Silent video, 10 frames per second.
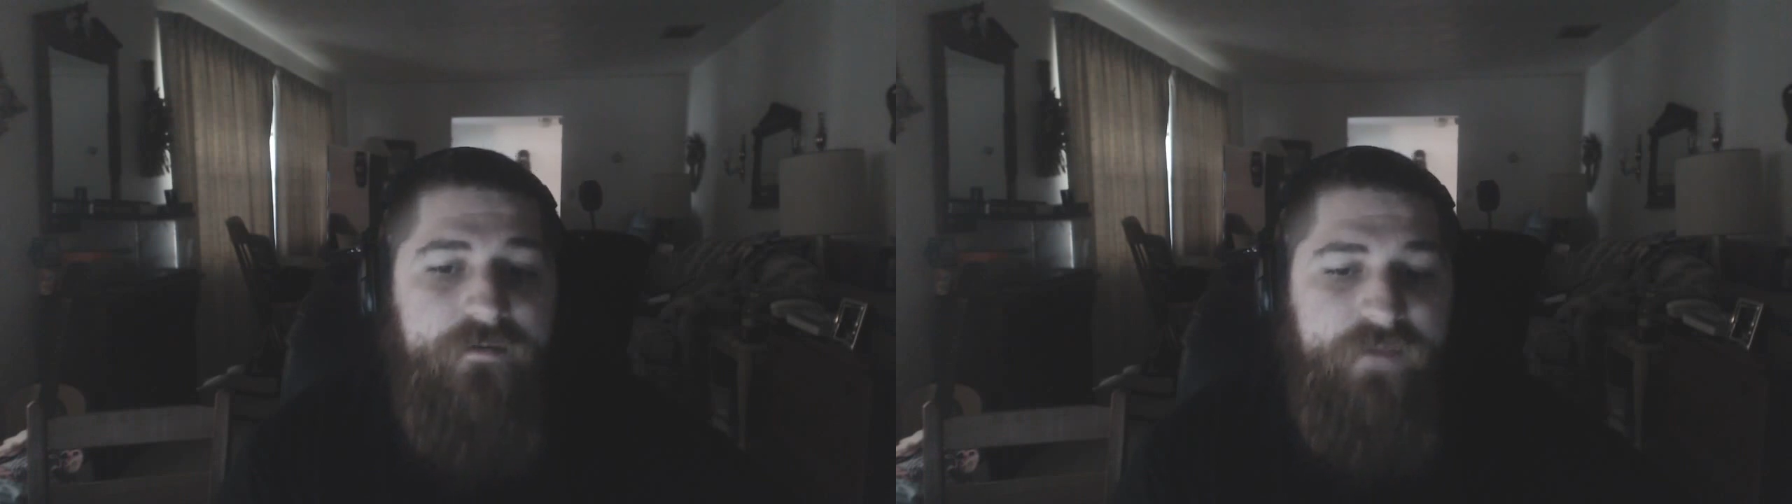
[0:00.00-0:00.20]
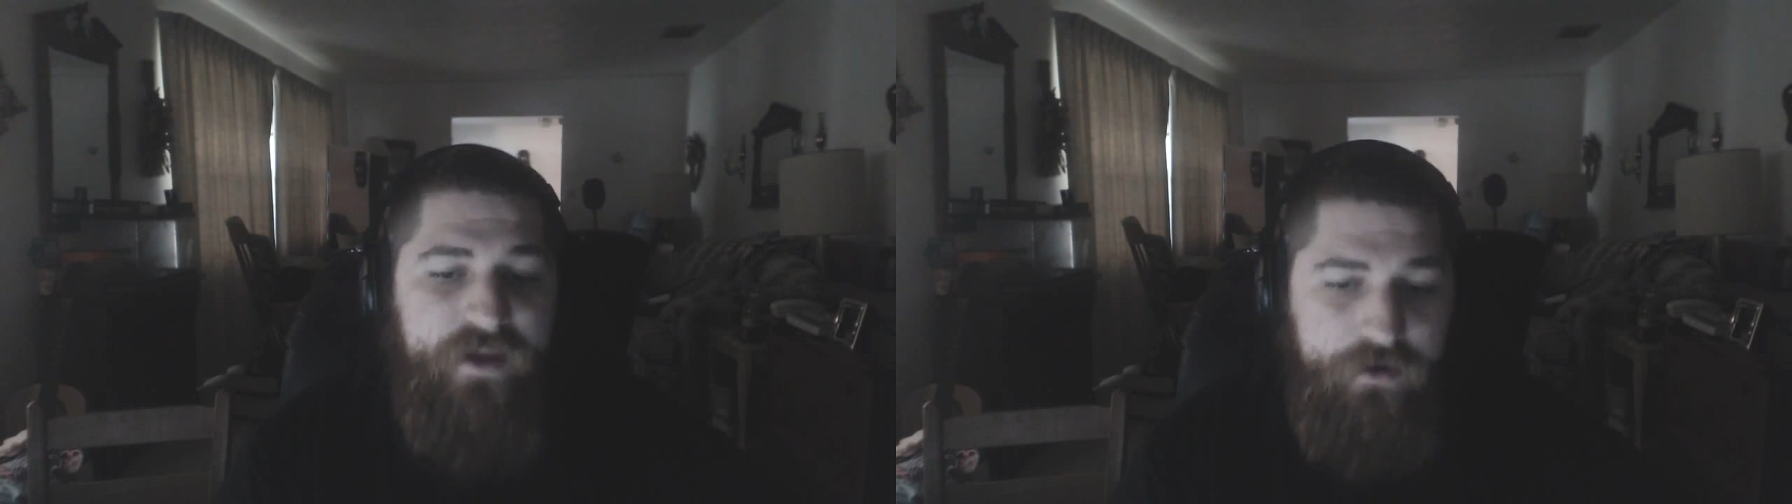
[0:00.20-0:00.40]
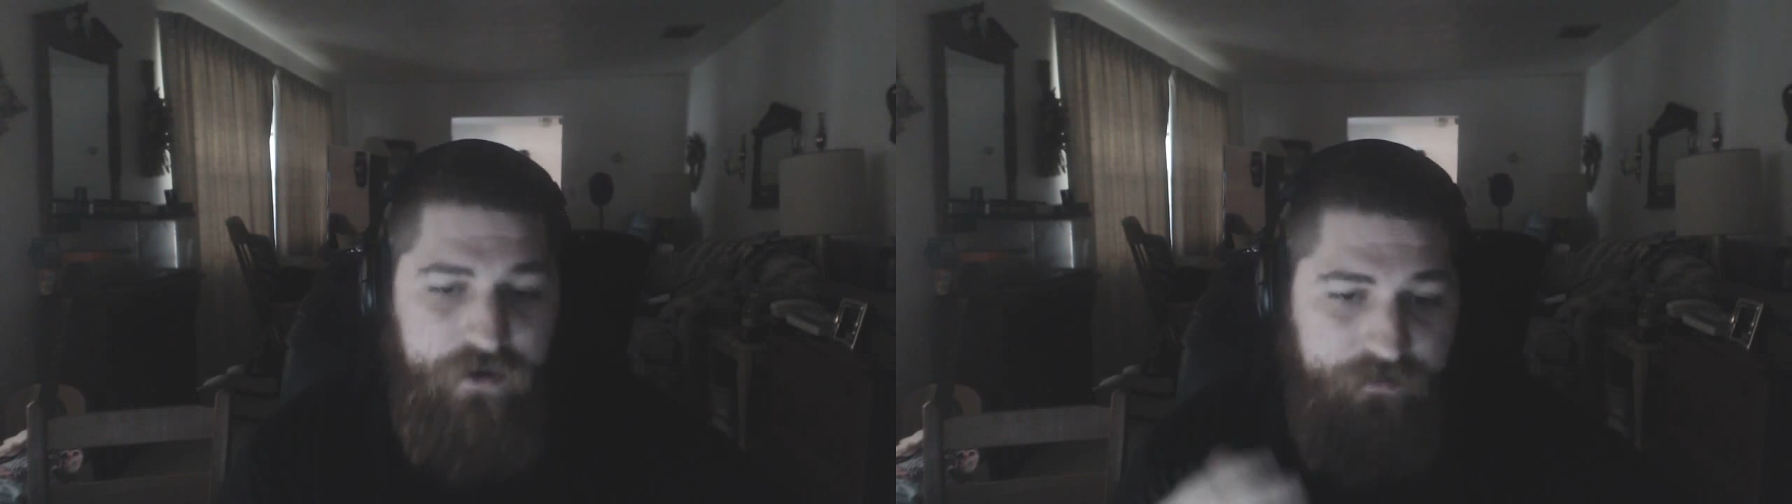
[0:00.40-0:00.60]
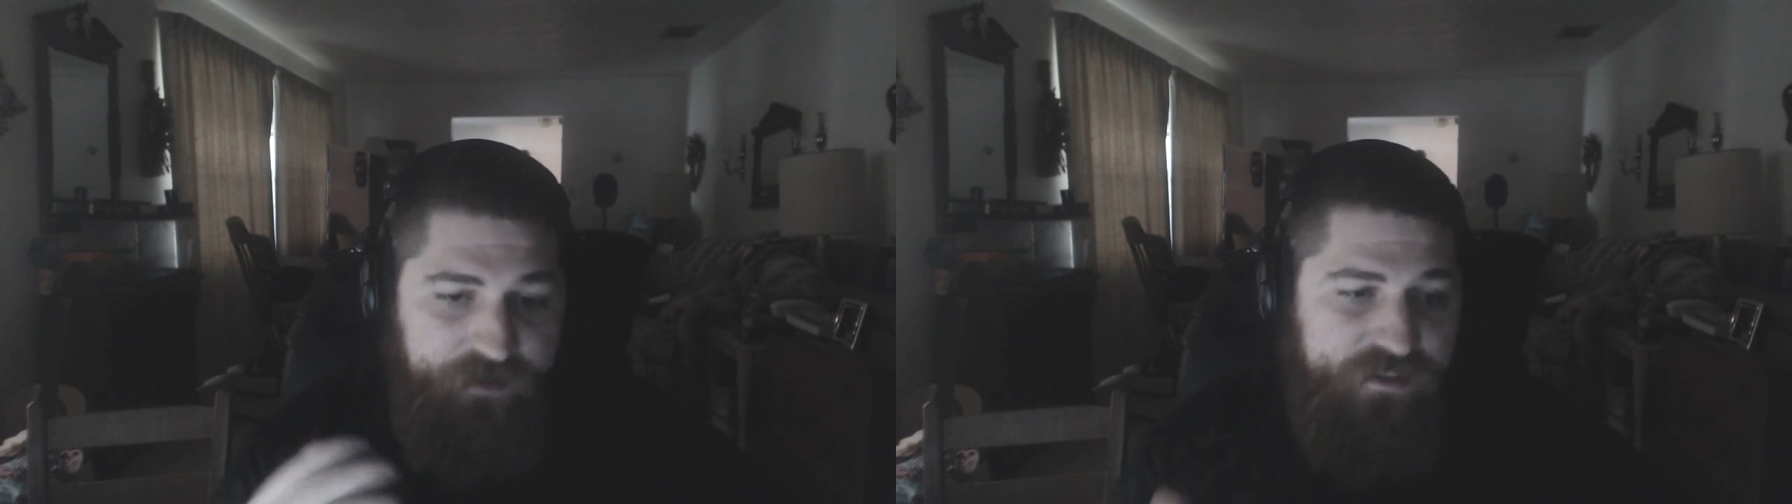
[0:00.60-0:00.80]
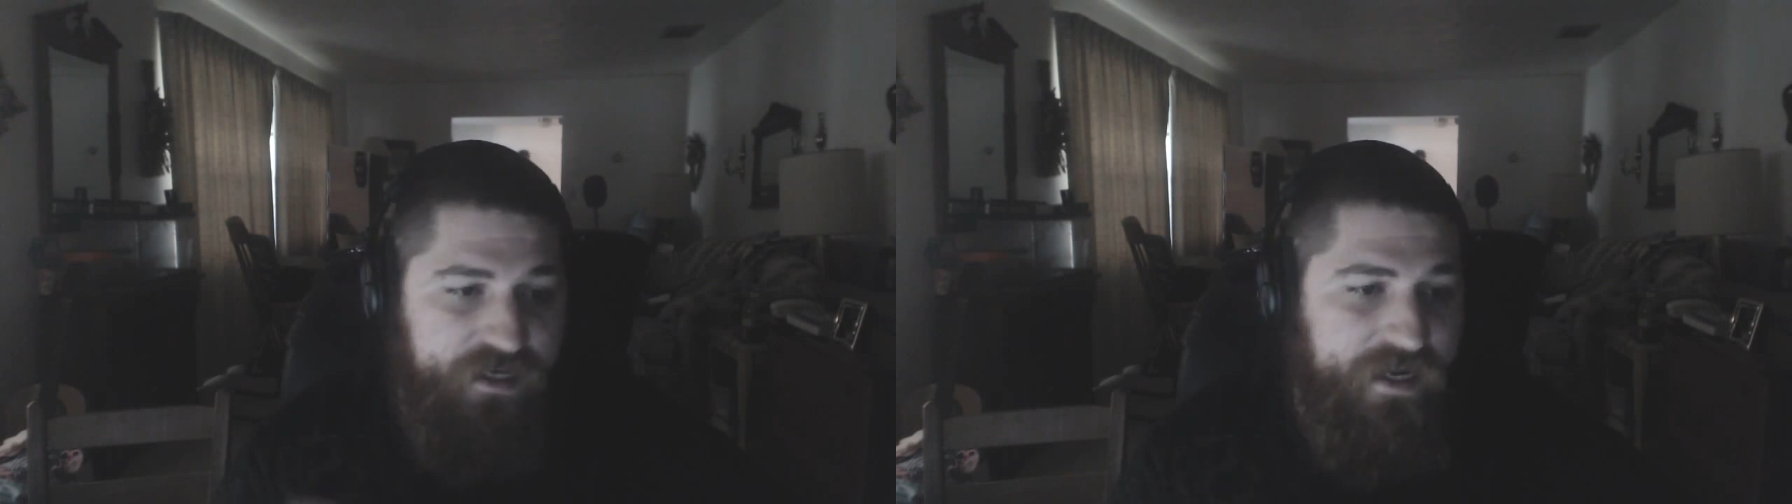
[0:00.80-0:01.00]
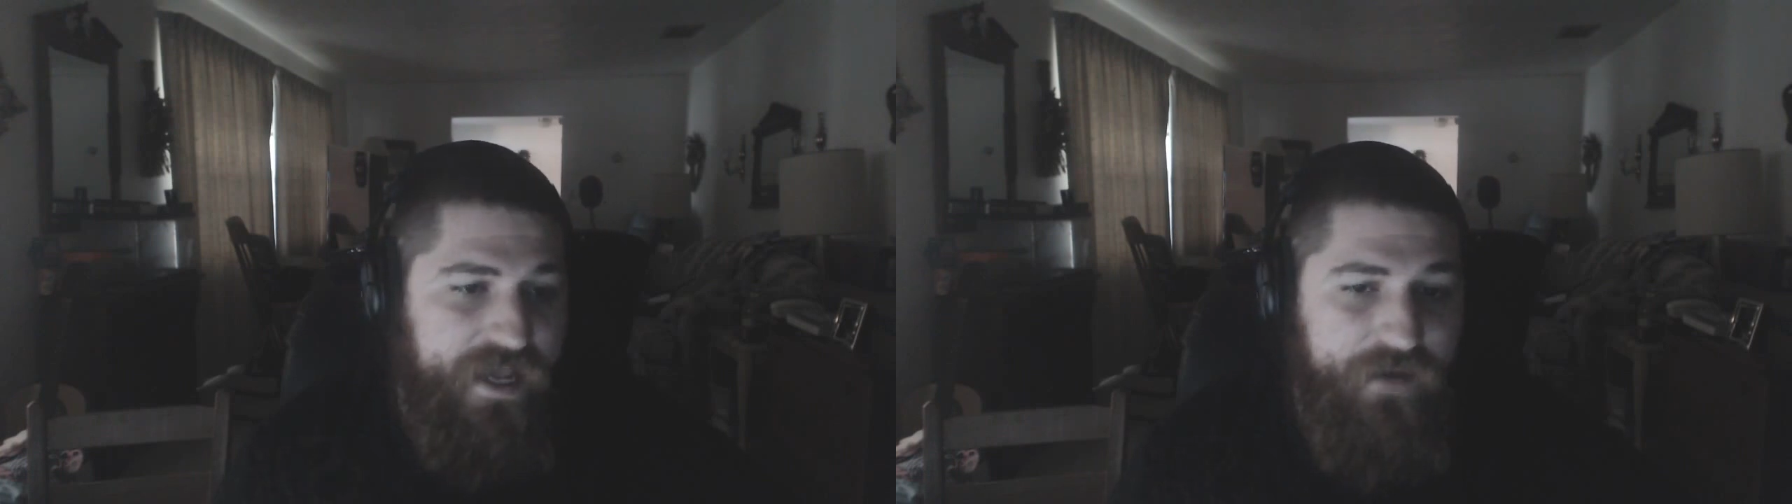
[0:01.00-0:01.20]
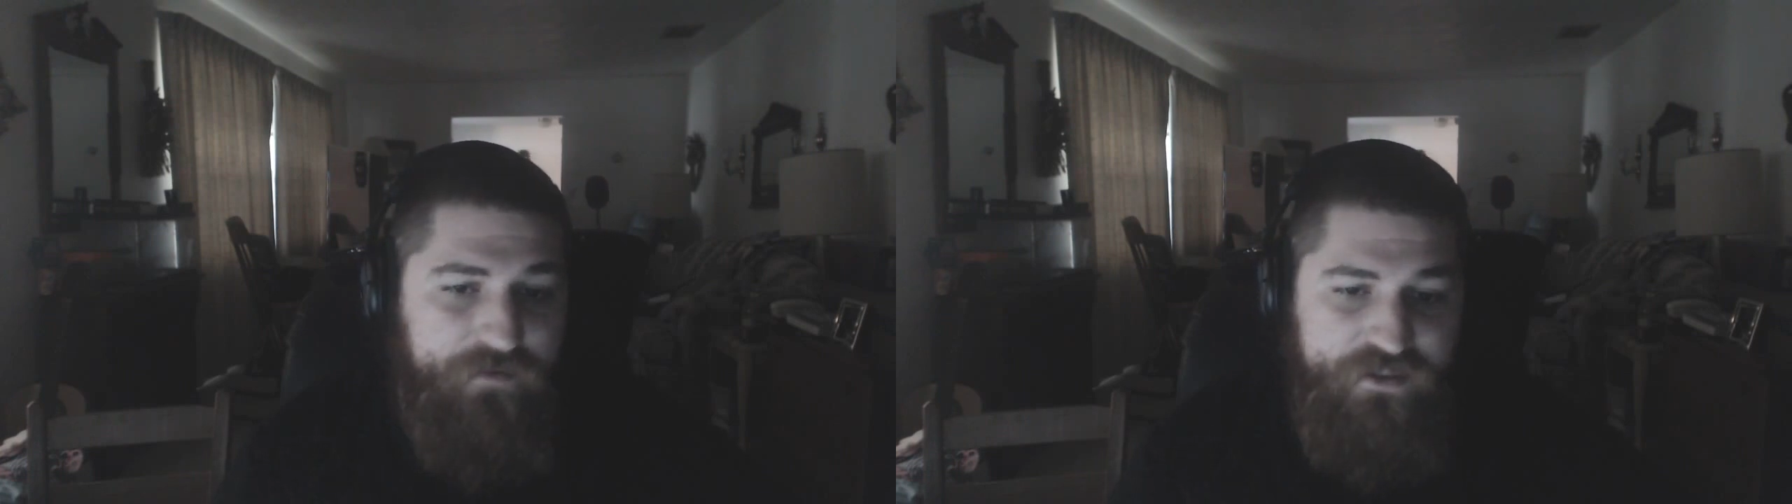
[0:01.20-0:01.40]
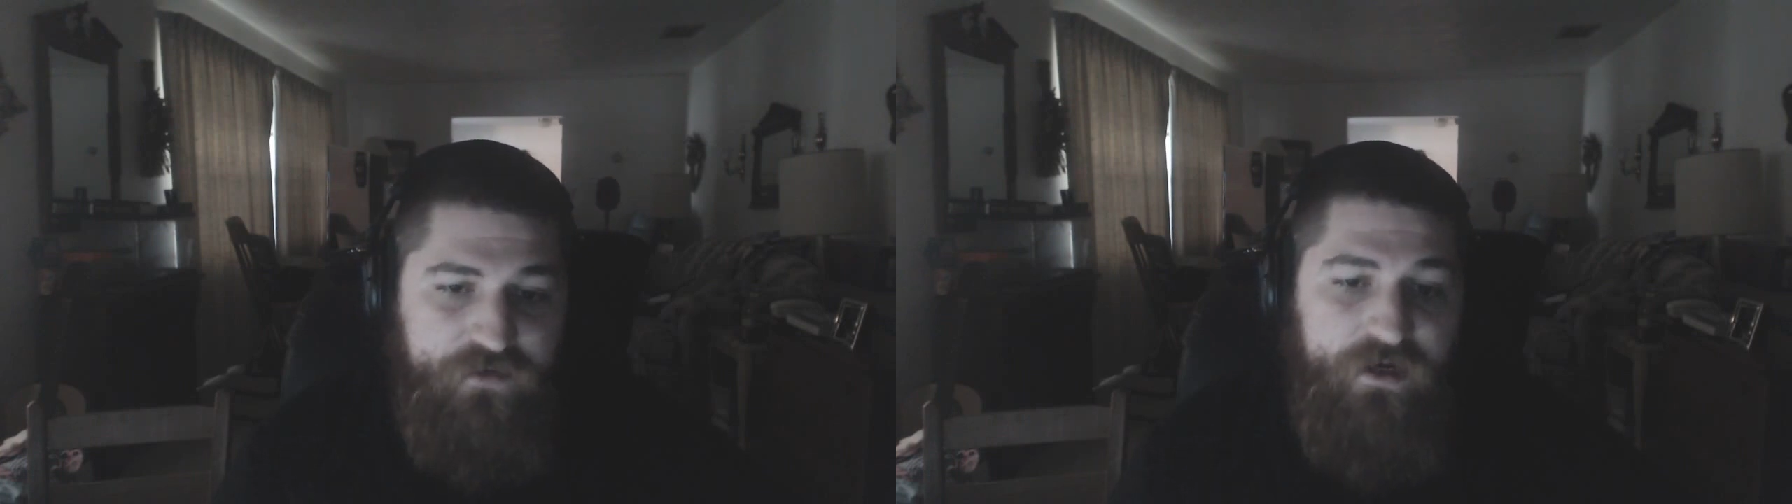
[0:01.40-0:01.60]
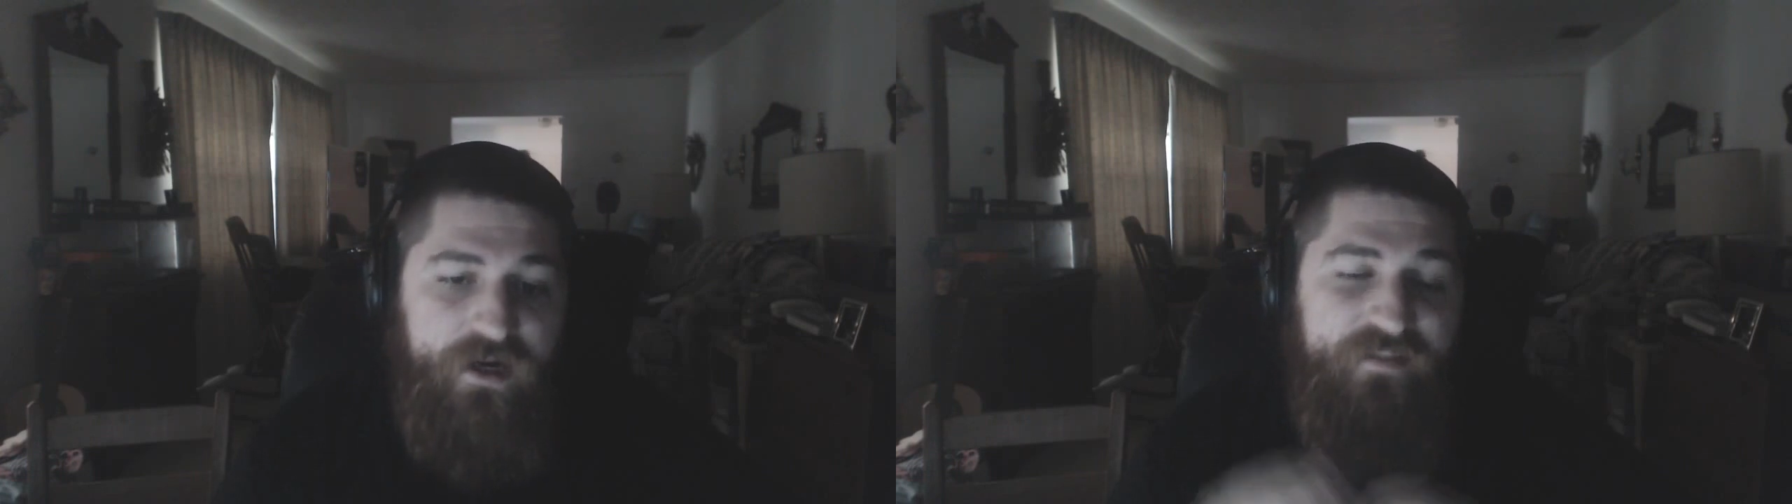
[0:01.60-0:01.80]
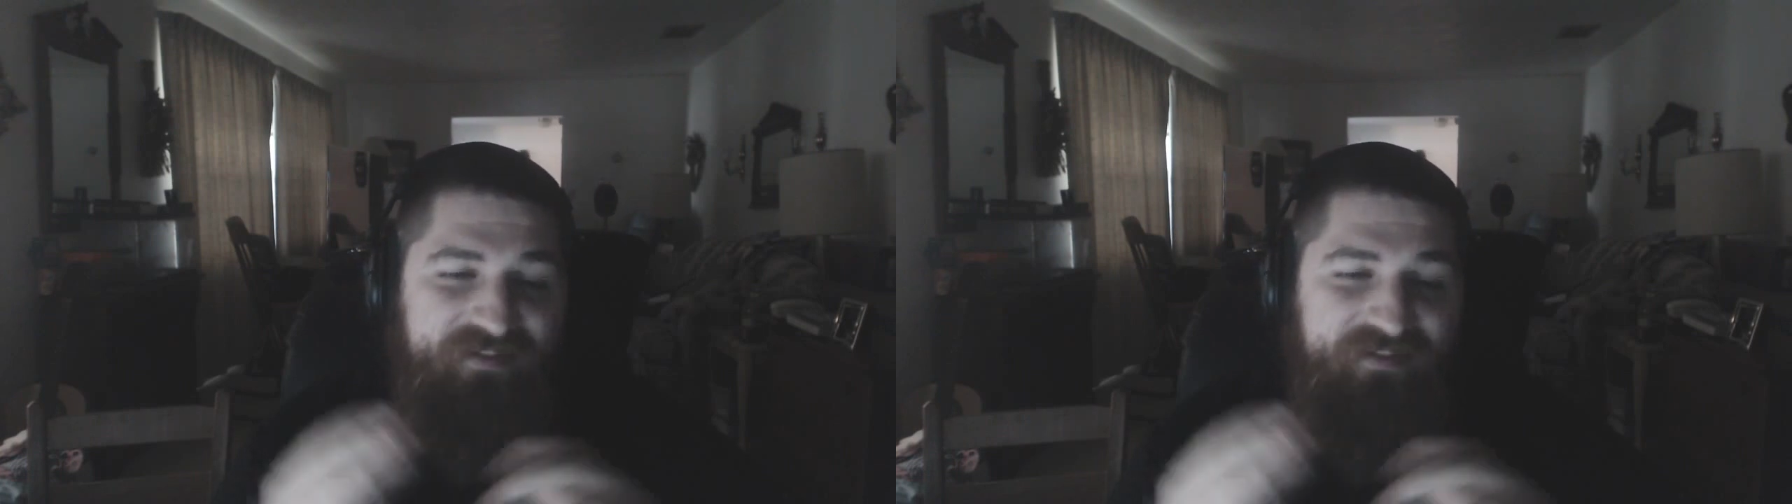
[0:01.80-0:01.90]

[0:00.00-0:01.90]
and you're gonna be saying, hey, what's going on?